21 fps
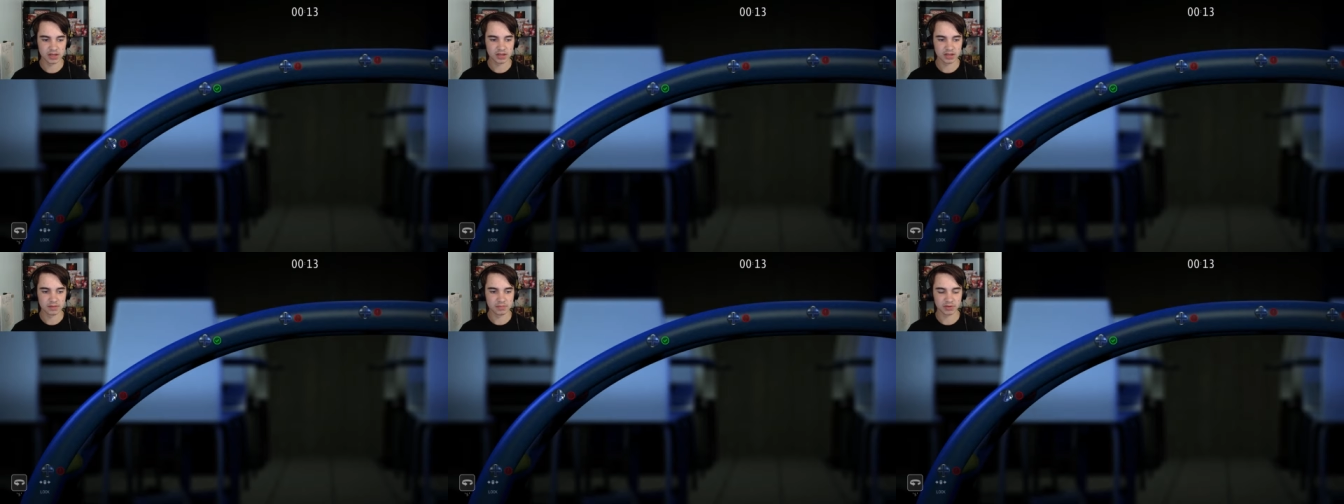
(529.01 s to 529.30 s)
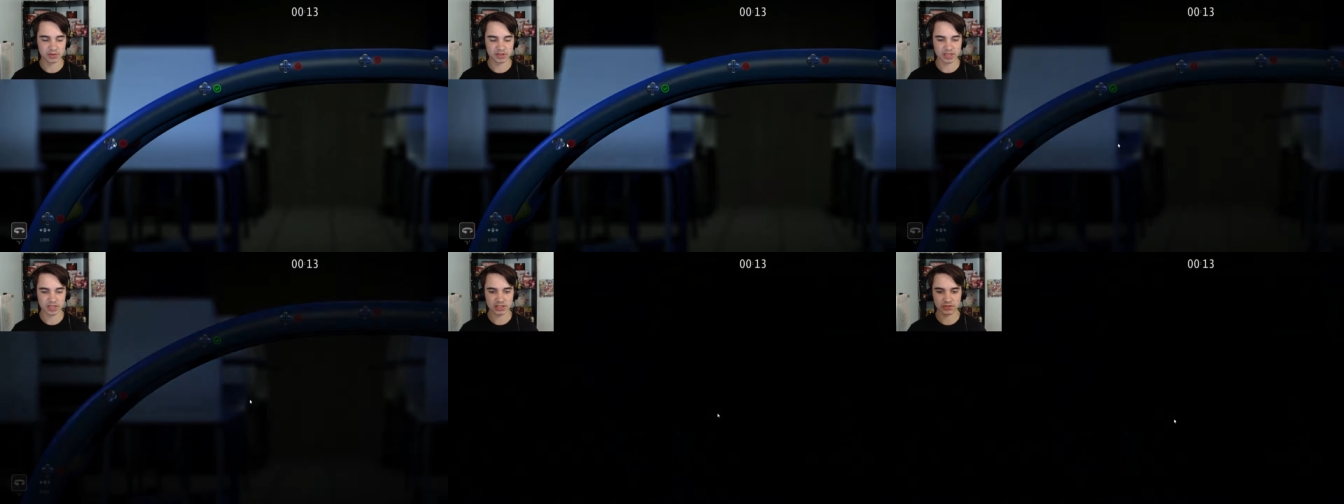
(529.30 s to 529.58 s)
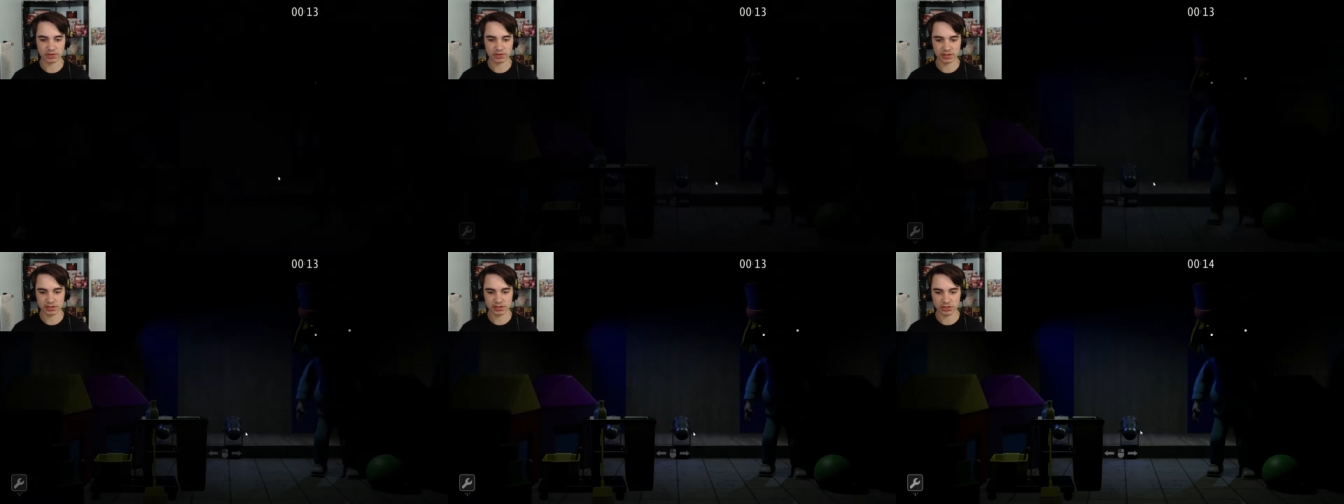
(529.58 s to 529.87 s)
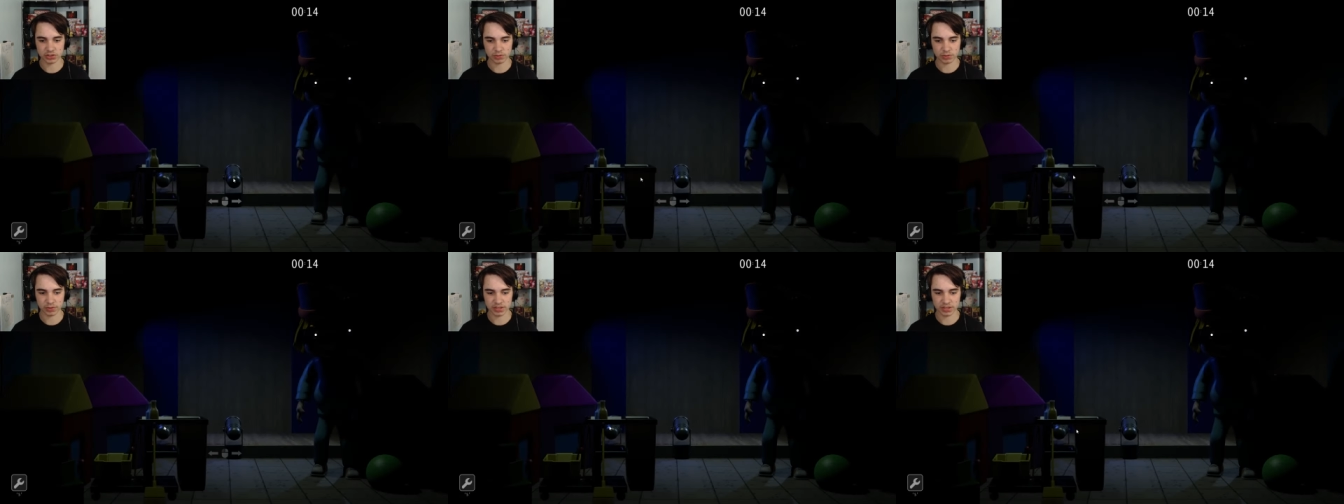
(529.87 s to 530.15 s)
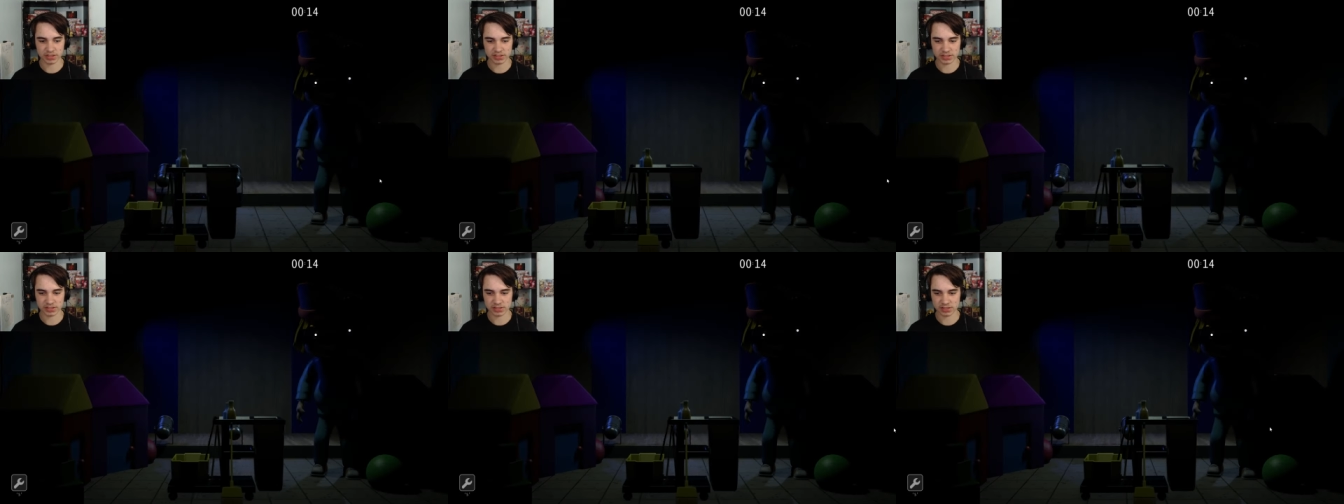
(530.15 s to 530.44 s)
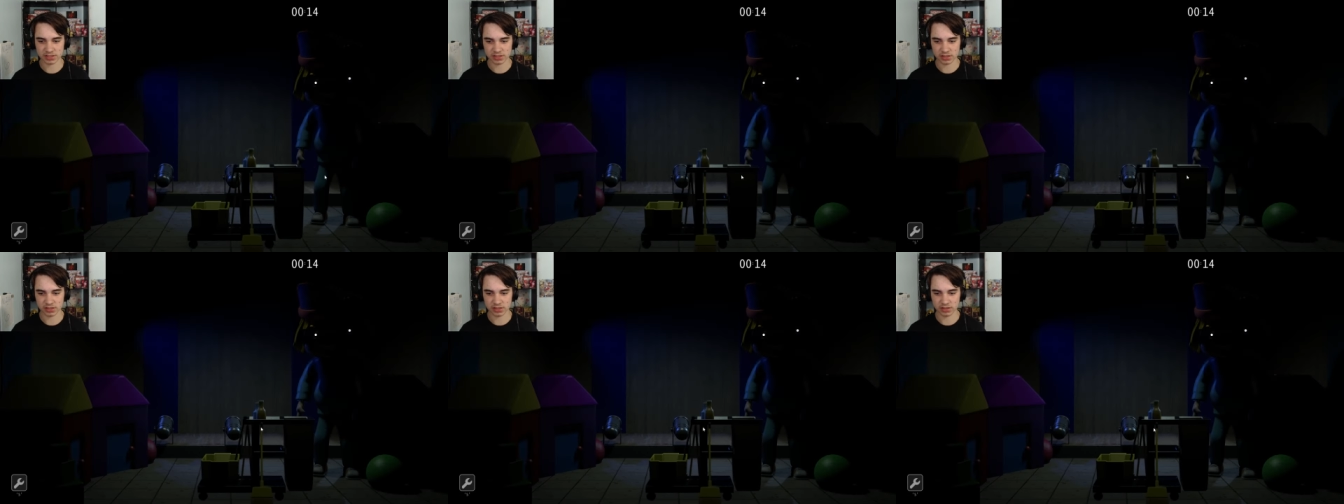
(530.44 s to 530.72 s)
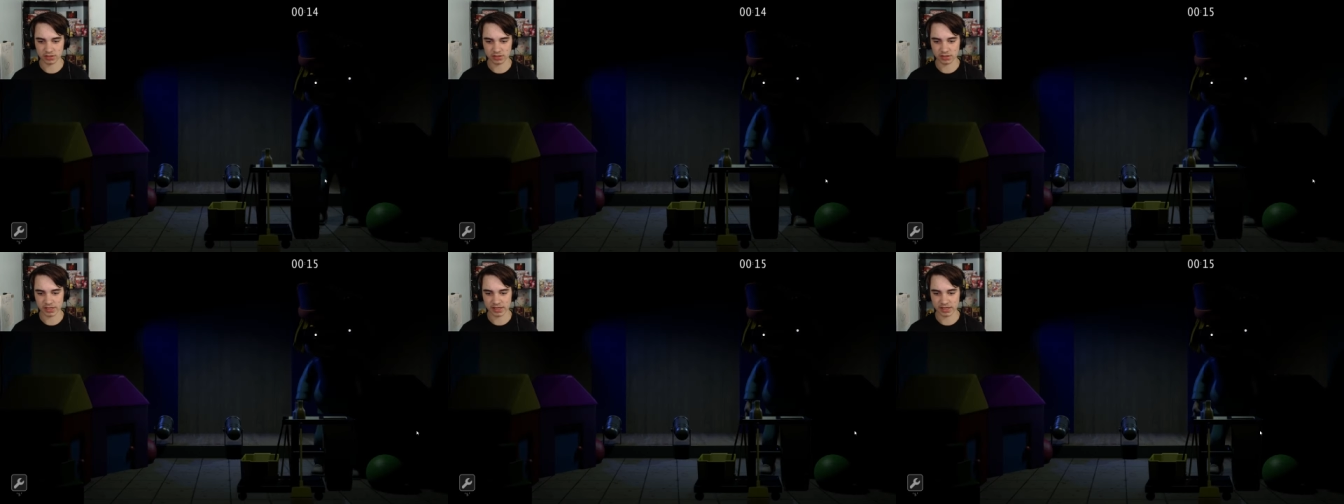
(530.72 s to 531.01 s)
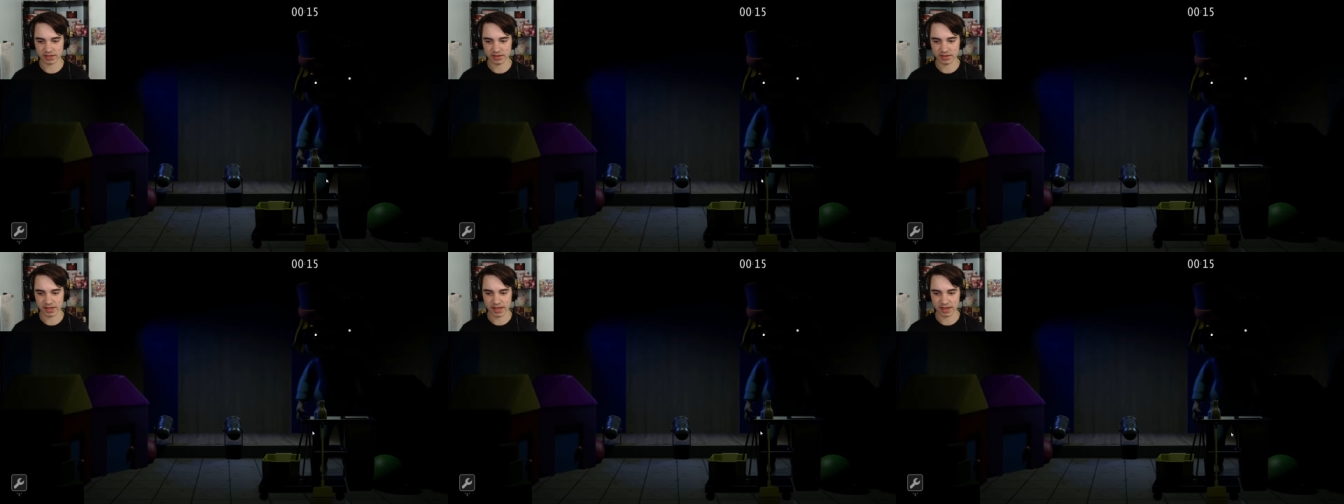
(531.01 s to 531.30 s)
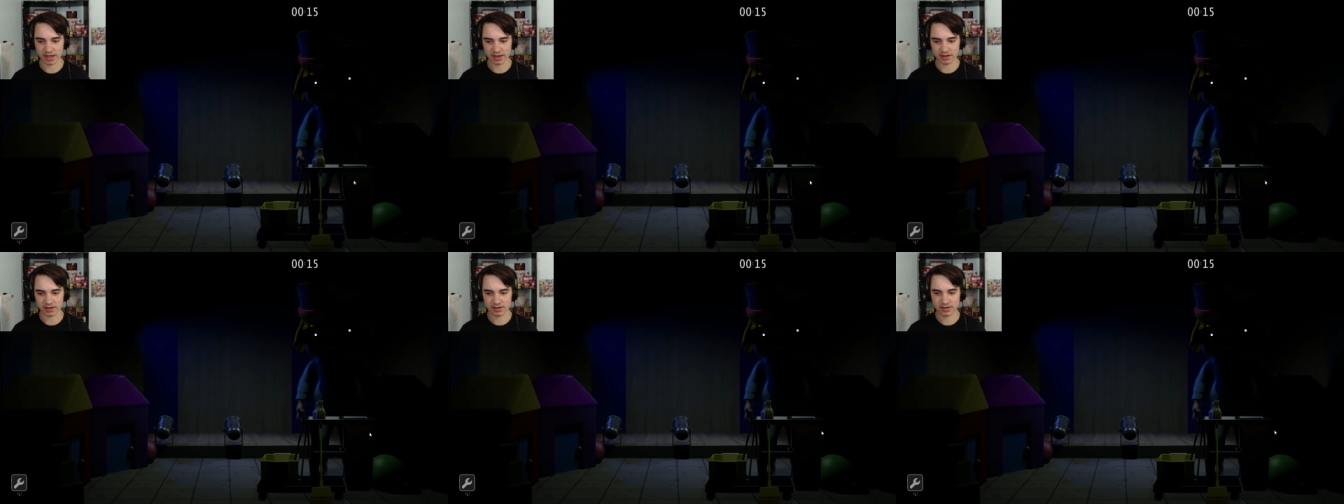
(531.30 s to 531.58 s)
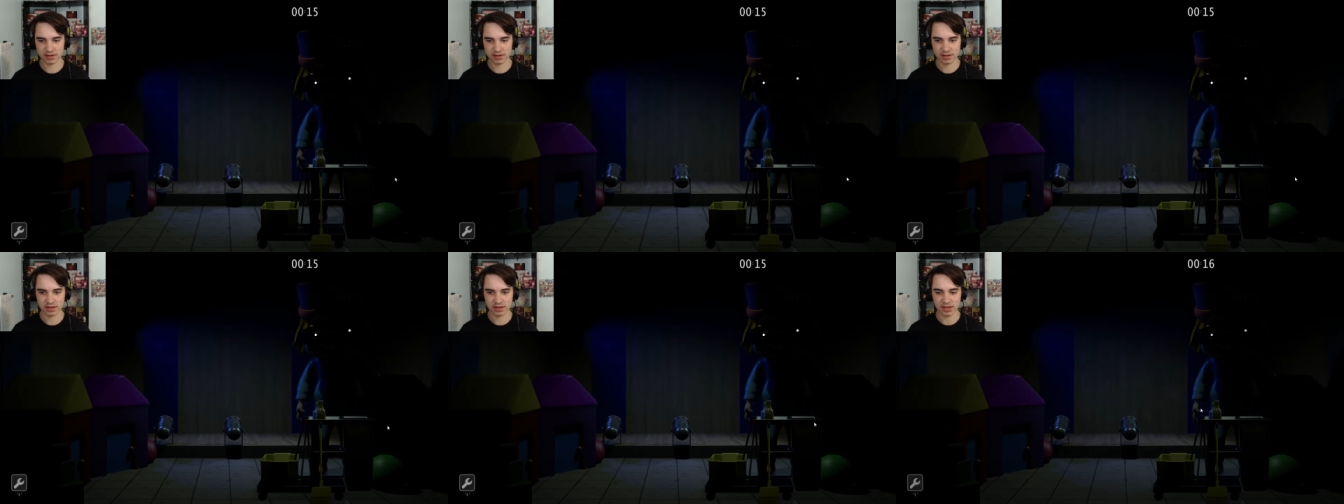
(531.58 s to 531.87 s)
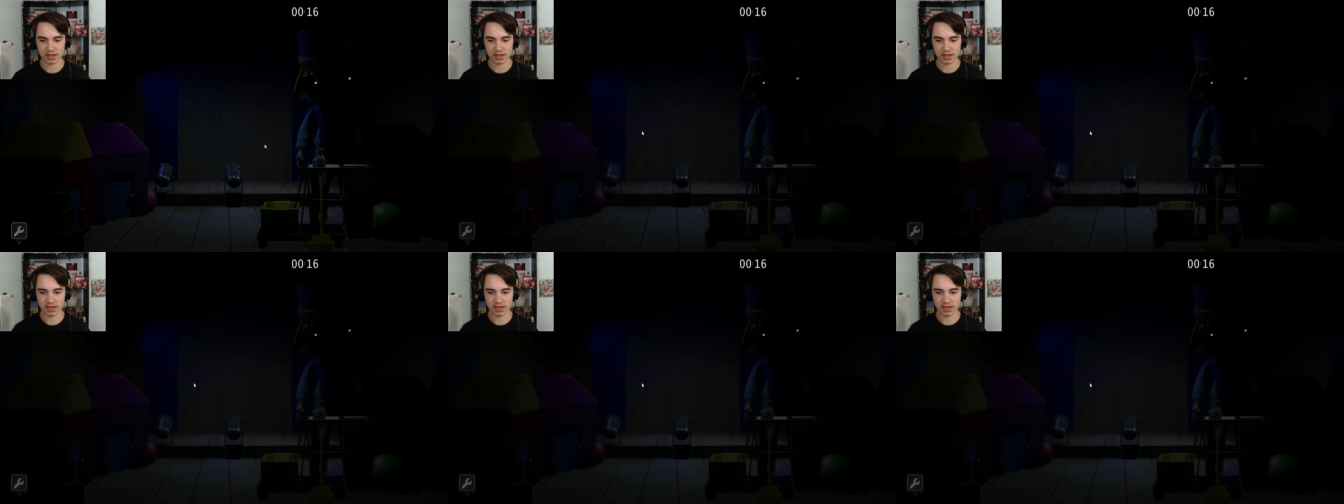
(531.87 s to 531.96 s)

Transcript: But that's really just when it's like that. And